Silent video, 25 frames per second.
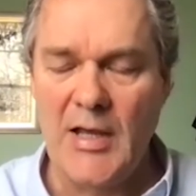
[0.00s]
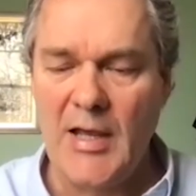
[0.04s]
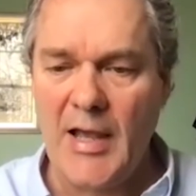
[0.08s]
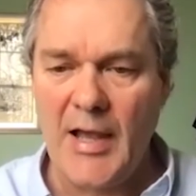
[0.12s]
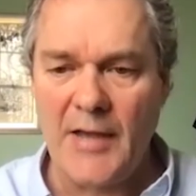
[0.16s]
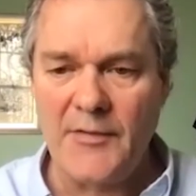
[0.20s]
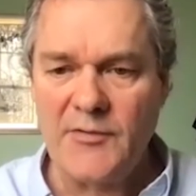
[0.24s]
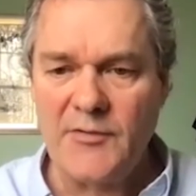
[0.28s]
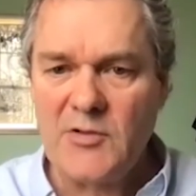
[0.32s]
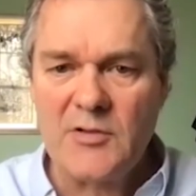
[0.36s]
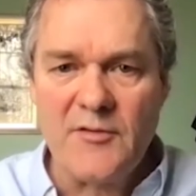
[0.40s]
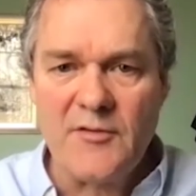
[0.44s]

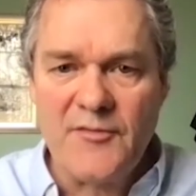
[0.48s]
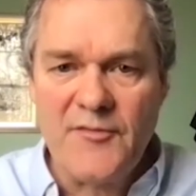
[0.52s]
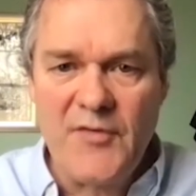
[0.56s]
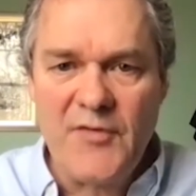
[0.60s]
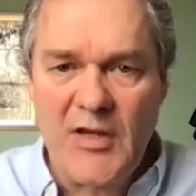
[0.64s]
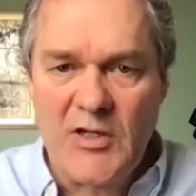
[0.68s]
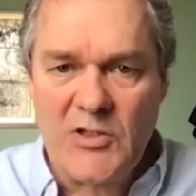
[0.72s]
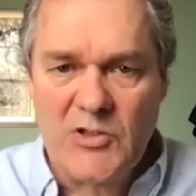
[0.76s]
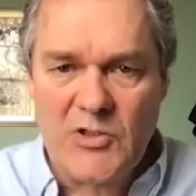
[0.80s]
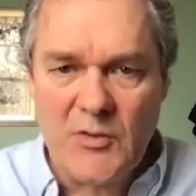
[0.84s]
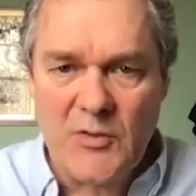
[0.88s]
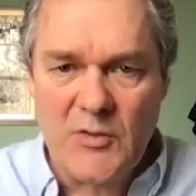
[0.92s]
And so the
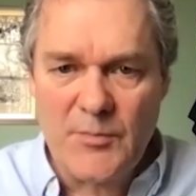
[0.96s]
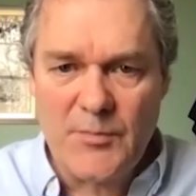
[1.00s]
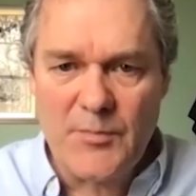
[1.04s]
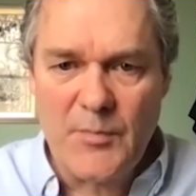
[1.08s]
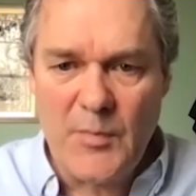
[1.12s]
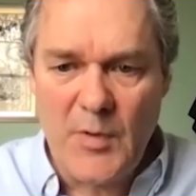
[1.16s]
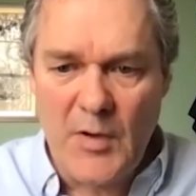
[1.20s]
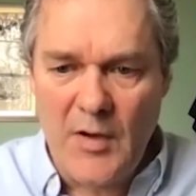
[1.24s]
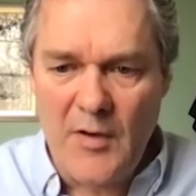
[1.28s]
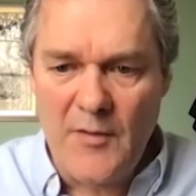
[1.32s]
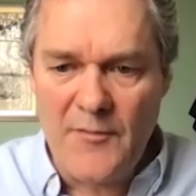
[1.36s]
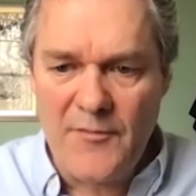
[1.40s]
fish
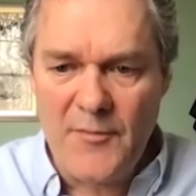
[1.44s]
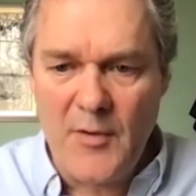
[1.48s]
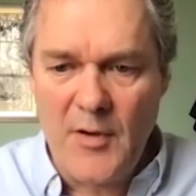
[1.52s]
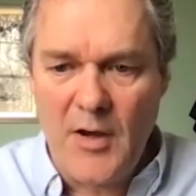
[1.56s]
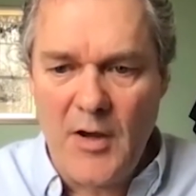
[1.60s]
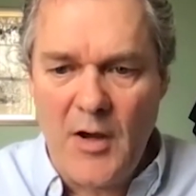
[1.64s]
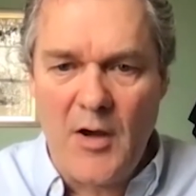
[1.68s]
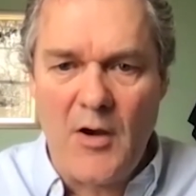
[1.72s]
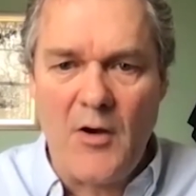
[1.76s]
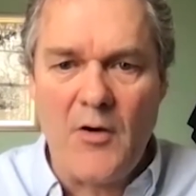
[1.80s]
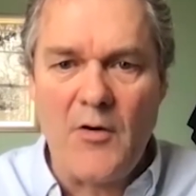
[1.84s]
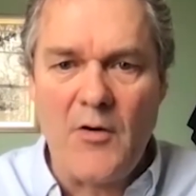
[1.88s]

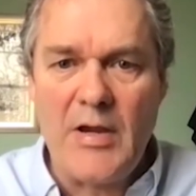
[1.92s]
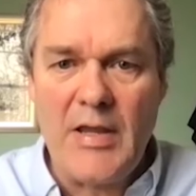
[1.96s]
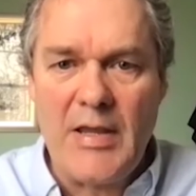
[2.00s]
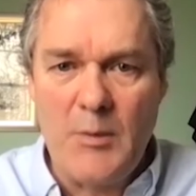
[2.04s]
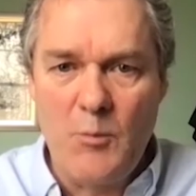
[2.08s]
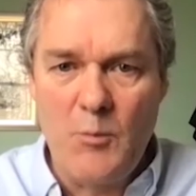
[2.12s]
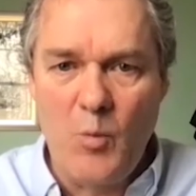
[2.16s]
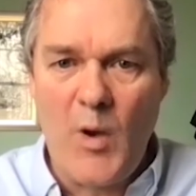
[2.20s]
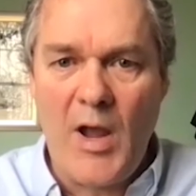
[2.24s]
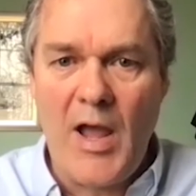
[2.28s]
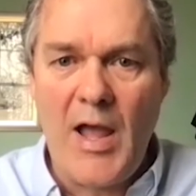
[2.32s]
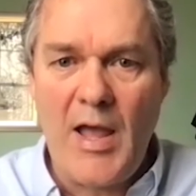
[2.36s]
are
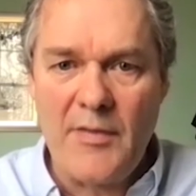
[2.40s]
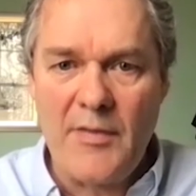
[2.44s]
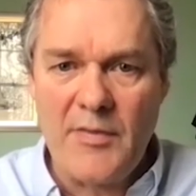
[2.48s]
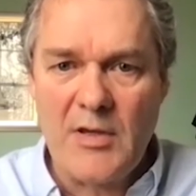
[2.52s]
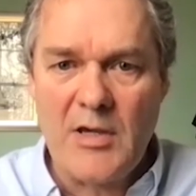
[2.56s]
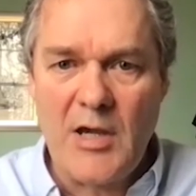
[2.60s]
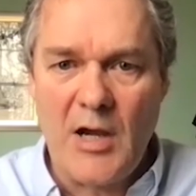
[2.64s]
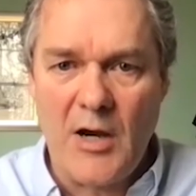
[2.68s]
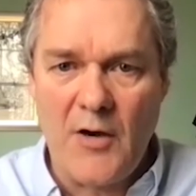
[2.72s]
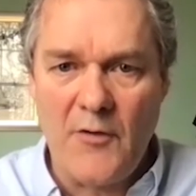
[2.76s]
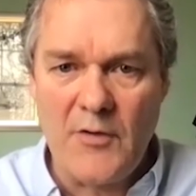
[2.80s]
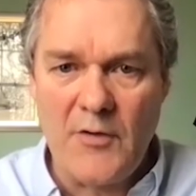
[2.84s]
where the
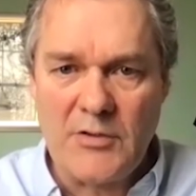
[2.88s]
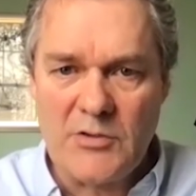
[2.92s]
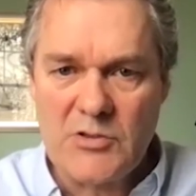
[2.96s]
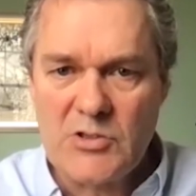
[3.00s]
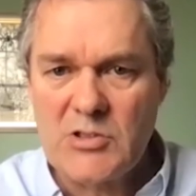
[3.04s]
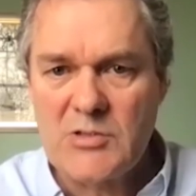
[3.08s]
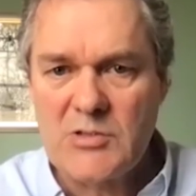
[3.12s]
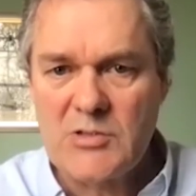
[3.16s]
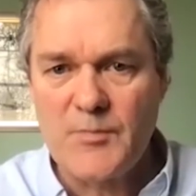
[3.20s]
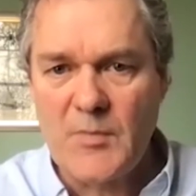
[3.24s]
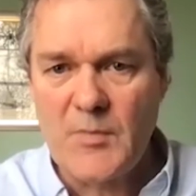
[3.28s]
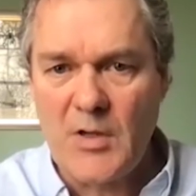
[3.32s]

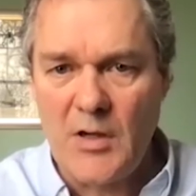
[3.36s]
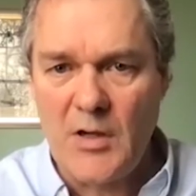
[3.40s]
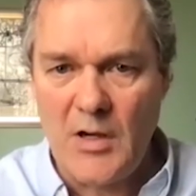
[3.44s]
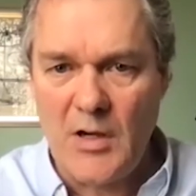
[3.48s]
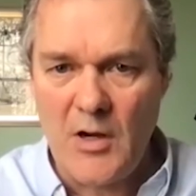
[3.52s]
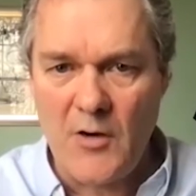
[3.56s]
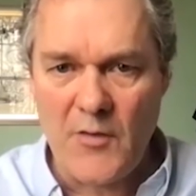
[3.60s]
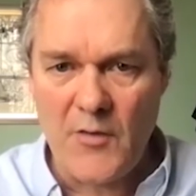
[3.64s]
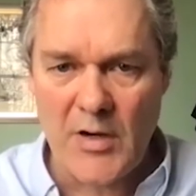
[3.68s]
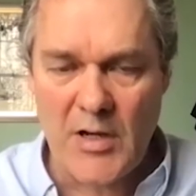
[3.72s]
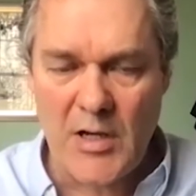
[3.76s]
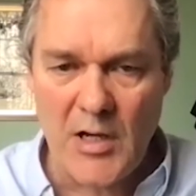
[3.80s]
currents
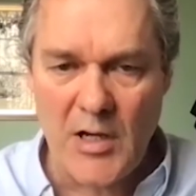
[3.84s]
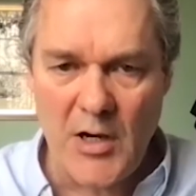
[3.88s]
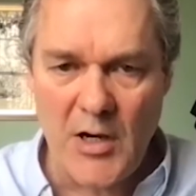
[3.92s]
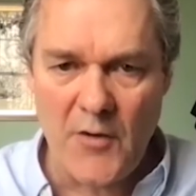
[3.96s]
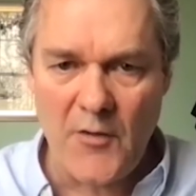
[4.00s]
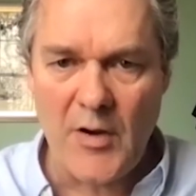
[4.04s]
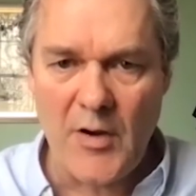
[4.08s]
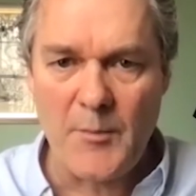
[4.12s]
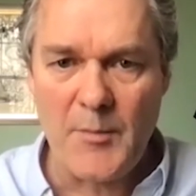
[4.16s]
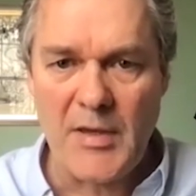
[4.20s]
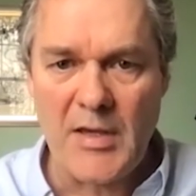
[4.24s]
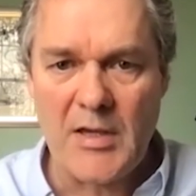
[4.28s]
are
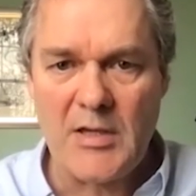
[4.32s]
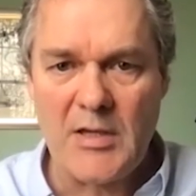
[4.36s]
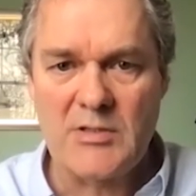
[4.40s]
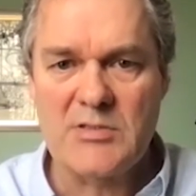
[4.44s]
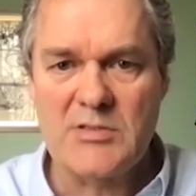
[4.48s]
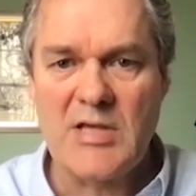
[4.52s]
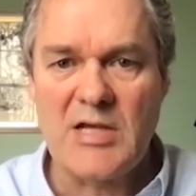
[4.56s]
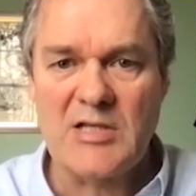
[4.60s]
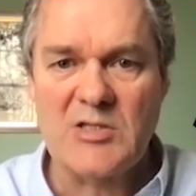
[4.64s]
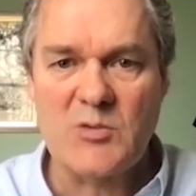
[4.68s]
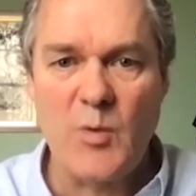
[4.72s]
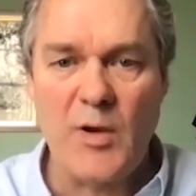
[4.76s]
occurring, because
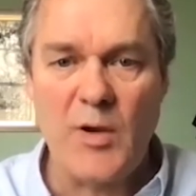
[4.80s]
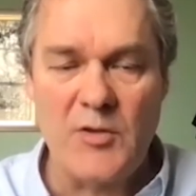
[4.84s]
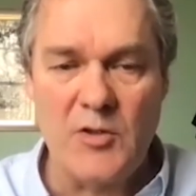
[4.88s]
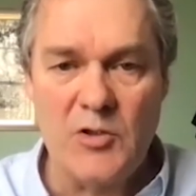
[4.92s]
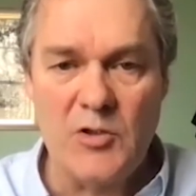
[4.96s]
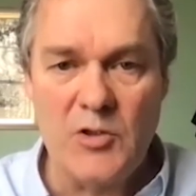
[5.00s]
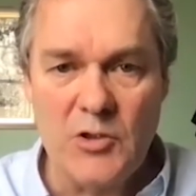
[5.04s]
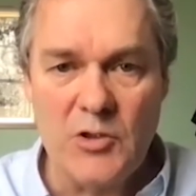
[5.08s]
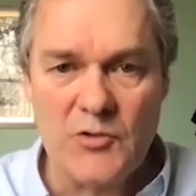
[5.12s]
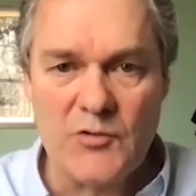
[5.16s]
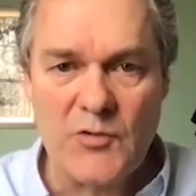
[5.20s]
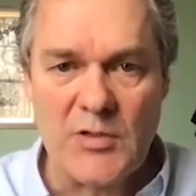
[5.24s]
that's where the
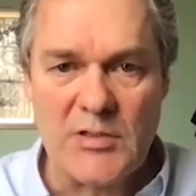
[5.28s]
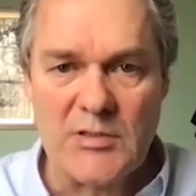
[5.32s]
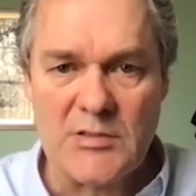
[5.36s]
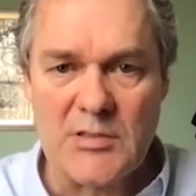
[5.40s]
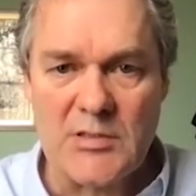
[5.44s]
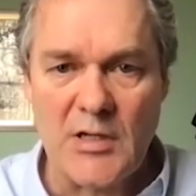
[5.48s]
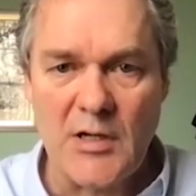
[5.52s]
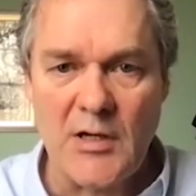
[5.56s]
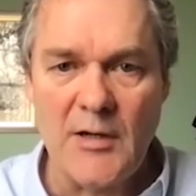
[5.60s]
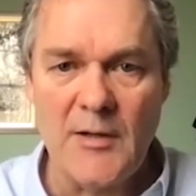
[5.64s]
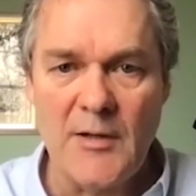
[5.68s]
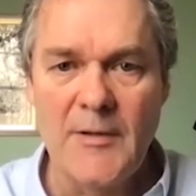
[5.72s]
nutrients
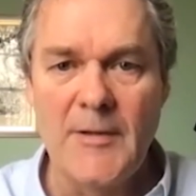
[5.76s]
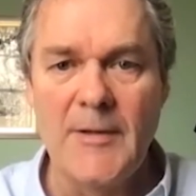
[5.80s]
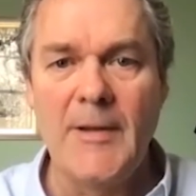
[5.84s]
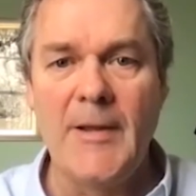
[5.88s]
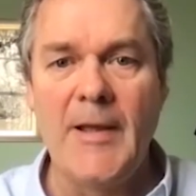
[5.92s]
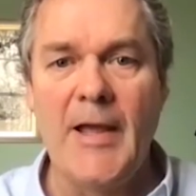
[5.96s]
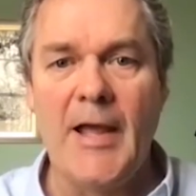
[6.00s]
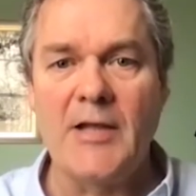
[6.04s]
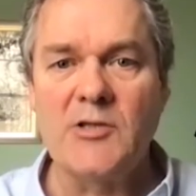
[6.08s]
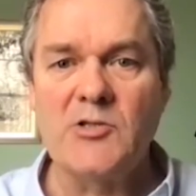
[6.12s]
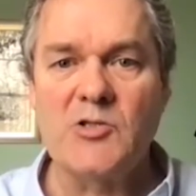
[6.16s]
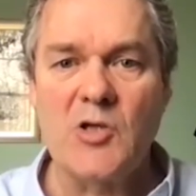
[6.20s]
are.
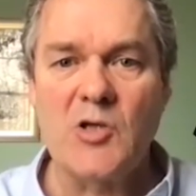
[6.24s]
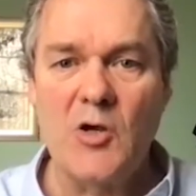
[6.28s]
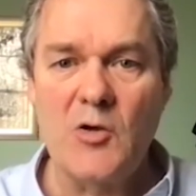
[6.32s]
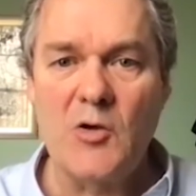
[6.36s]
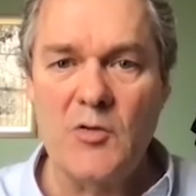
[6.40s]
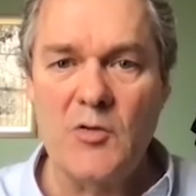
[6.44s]
And so the